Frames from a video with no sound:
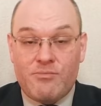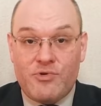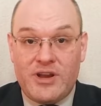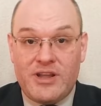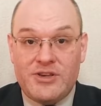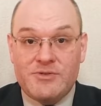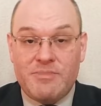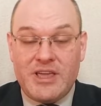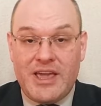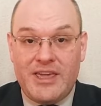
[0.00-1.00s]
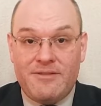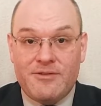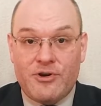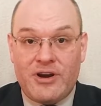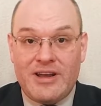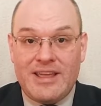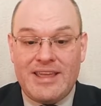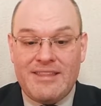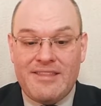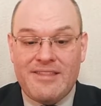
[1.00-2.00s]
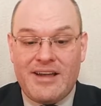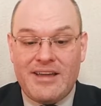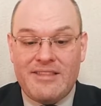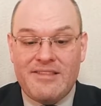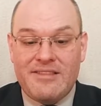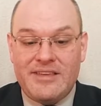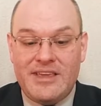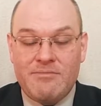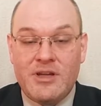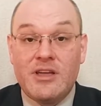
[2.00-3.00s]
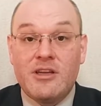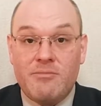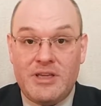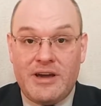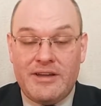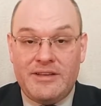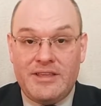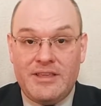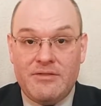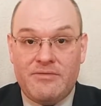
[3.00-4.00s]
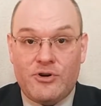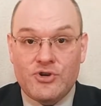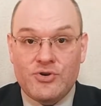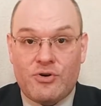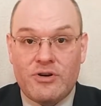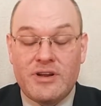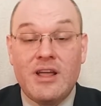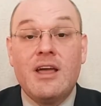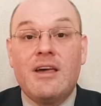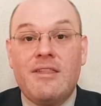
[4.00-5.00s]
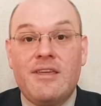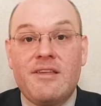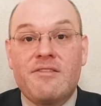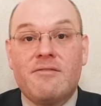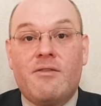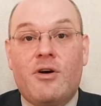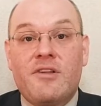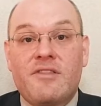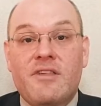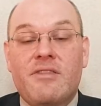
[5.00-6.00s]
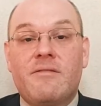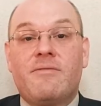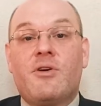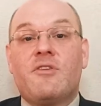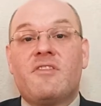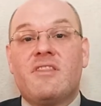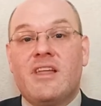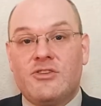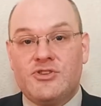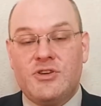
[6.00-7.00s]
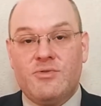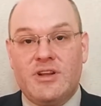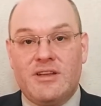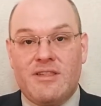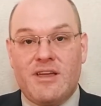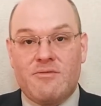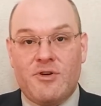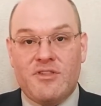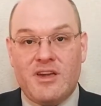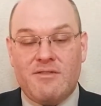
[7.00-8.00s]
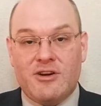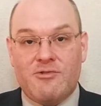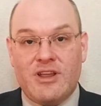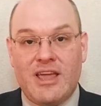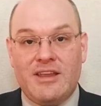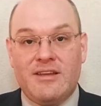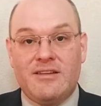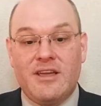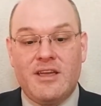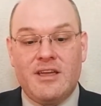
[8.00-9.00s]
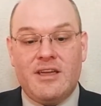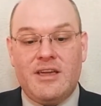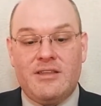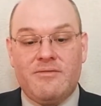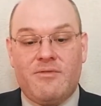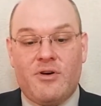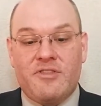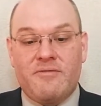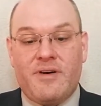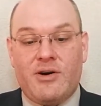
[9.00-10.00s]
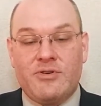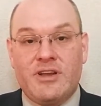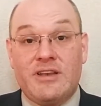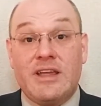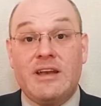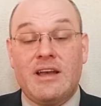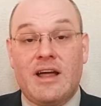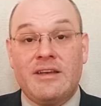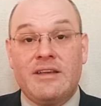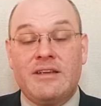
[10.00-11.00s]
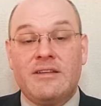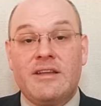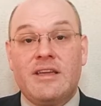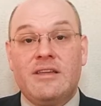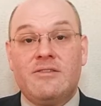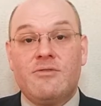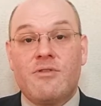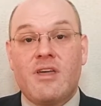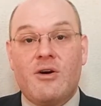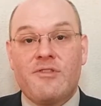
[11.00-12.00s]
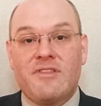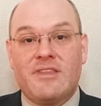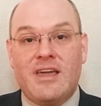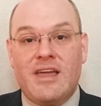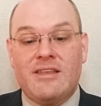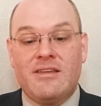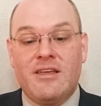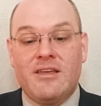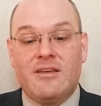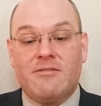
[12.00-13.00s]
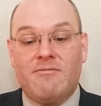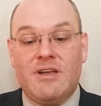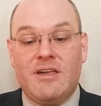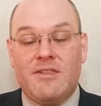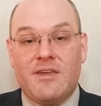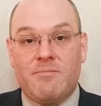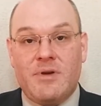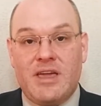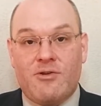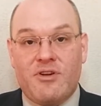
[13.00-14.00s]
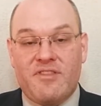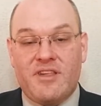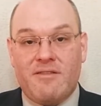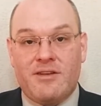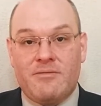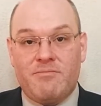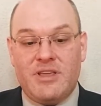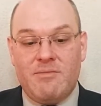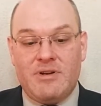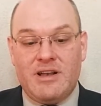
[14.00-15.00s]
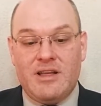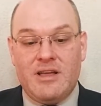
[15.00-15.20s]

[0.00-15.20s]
British Behavioural Insights Team, BIT for short. This was the first nudge unit that was ever created. It was founded in London in 2010 with a mere 7 people.